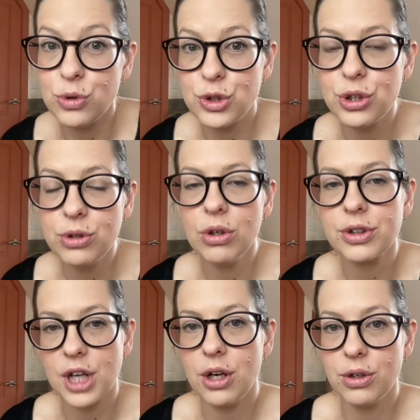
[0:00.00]
You do
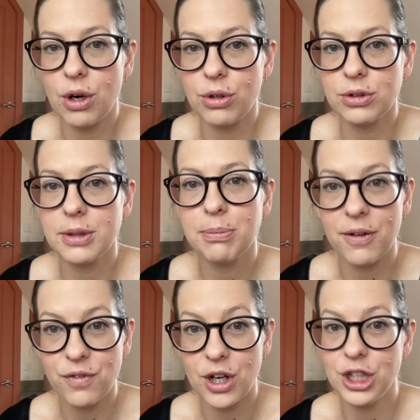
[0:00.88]
not own gold
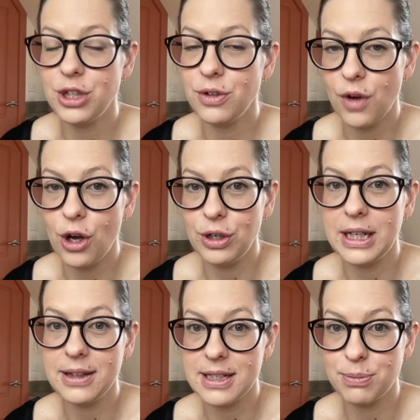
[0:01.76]
by virtue of
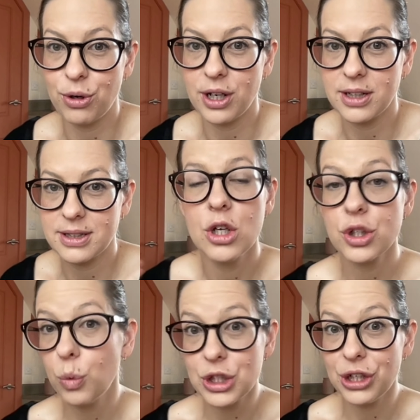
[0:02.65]
owning these products.
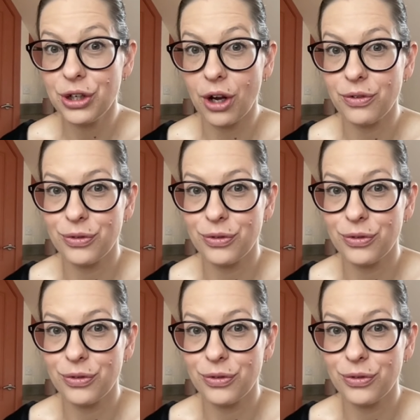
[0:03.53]
So what do you go